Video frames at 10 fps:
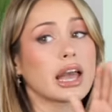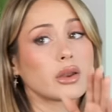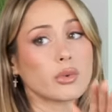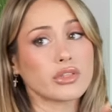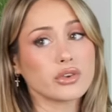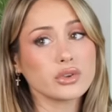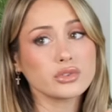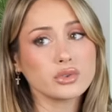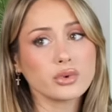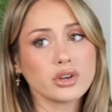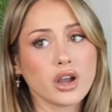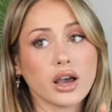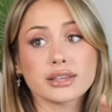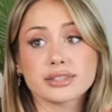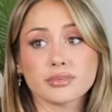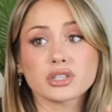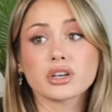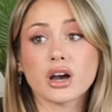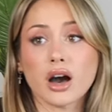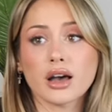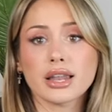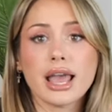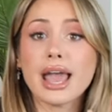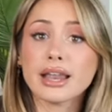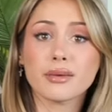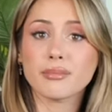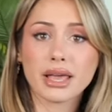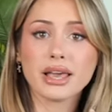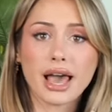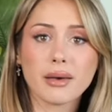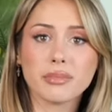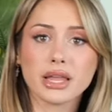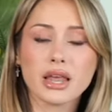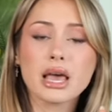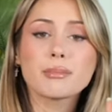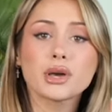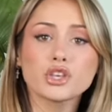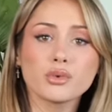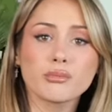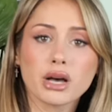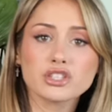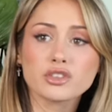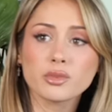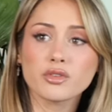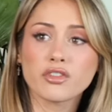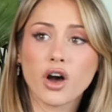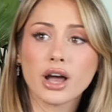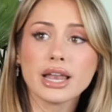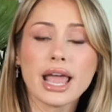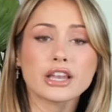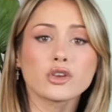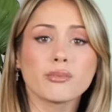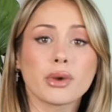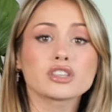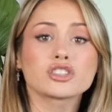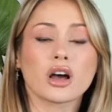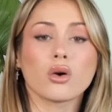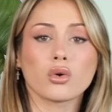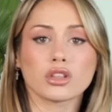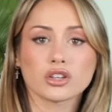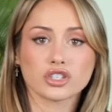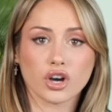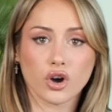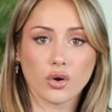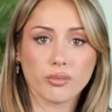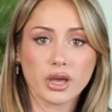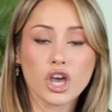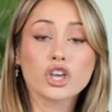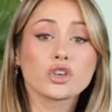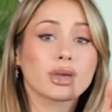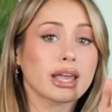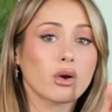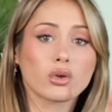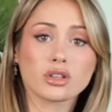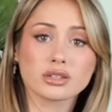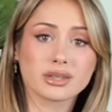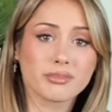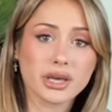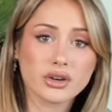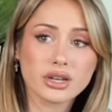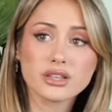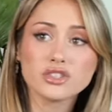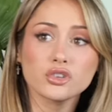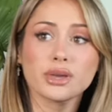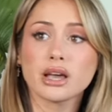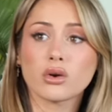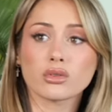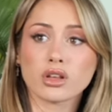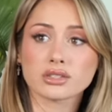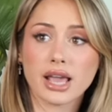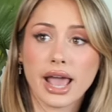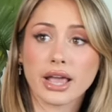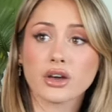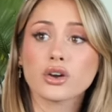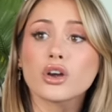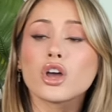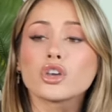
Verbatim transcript: And whether you do or not is up to God. And it might happen, but you must move on and you must not hold on to hope. You can't hold on to bitterness. You can't hold on to anger.